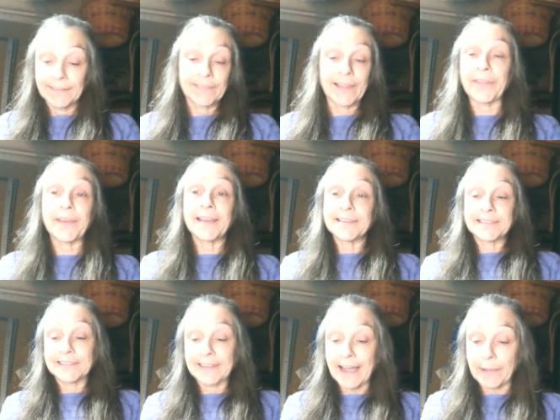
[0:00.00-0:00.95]
Leather has
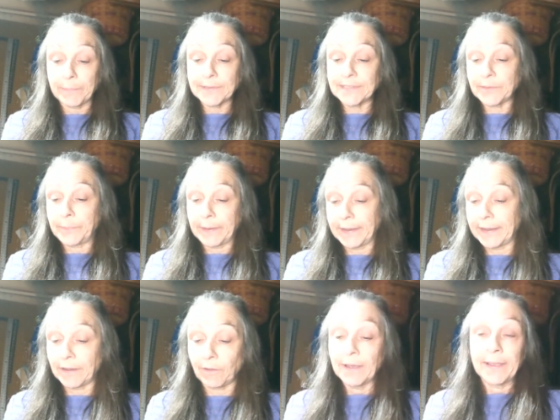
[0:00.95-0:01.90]
a timeless
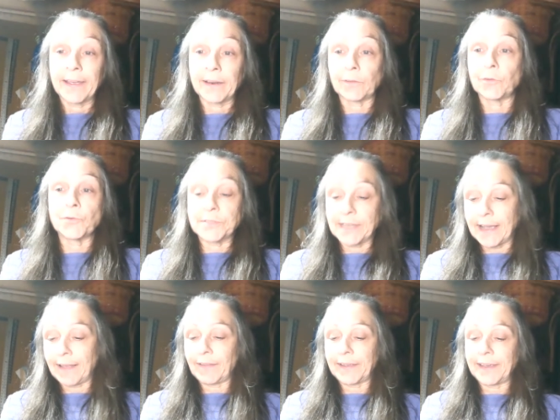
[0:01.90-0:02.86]
appeal. It eludes
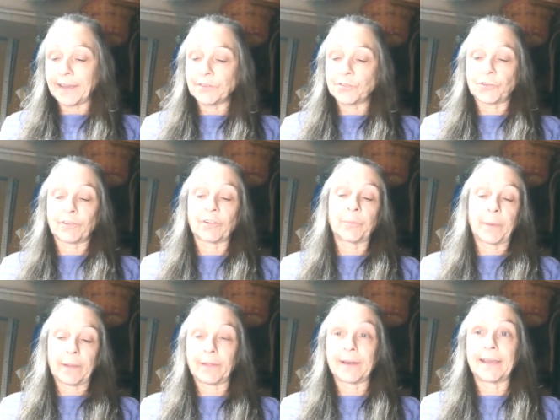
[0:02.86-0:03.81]
elegance,
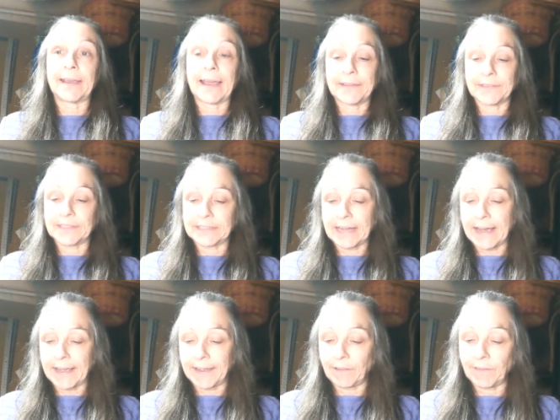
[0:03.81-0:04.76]
durability, and
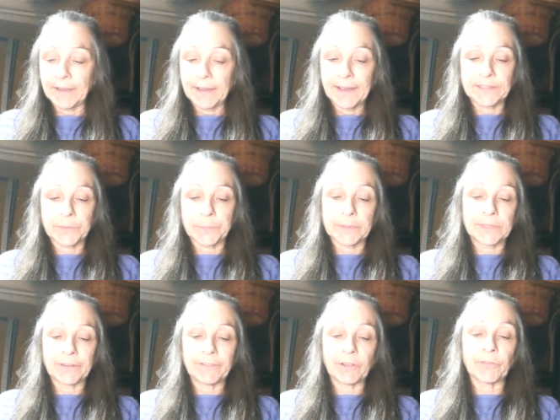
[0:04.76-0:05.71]
style. It's a
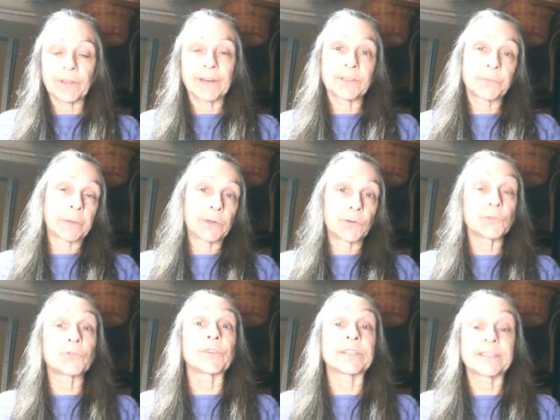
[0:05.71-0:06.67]
material that has been
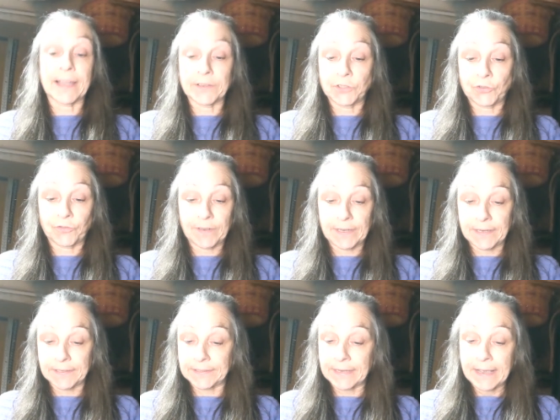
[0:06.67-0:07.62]
used for
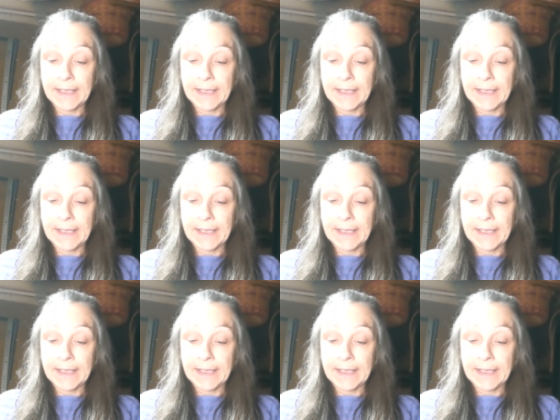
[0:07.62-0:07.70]
centuries,